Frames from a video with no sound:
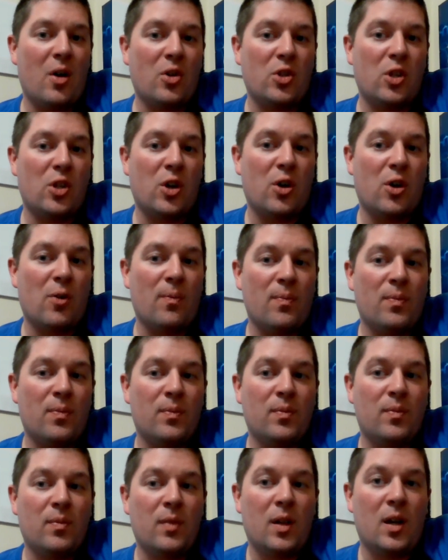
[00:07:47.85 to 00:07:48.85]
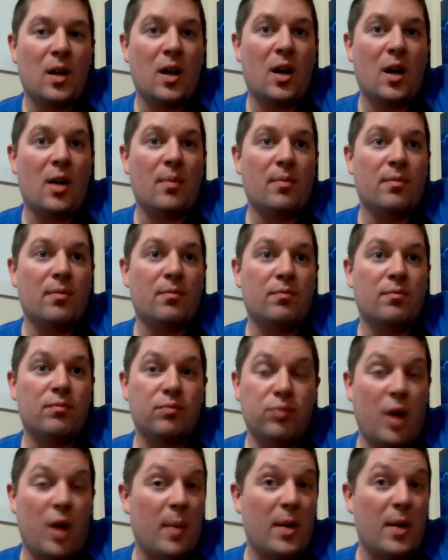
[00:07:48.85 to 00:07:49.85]
So,
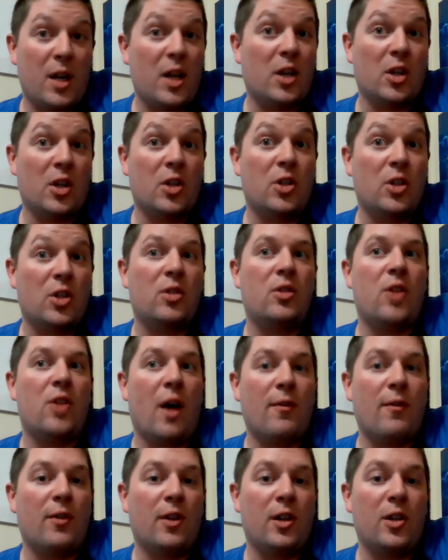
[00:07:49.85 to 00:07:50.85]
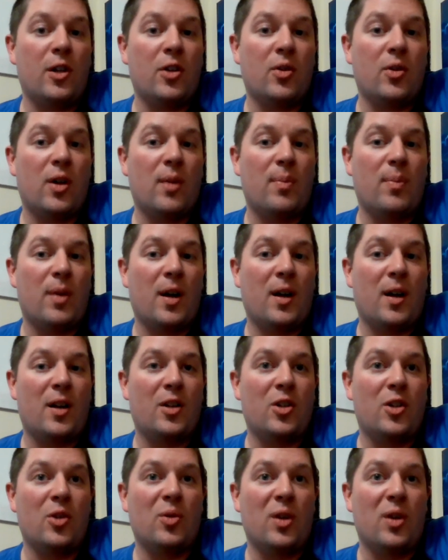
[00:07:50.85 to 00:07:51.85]
he could definitely do it, but
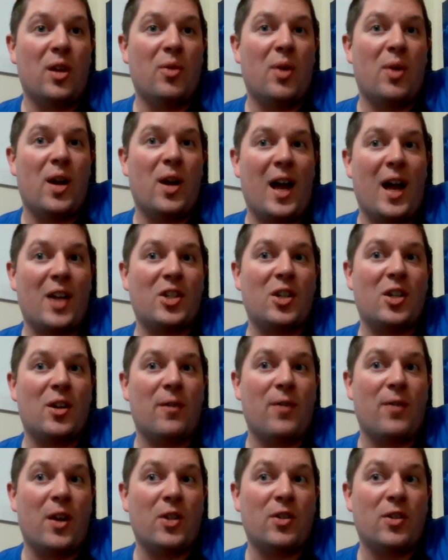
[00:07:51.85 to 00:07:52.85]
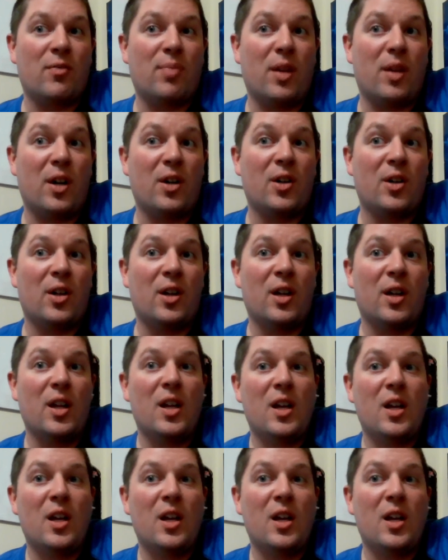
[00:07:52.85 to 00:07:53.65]
do you really want to ask a defensive player to,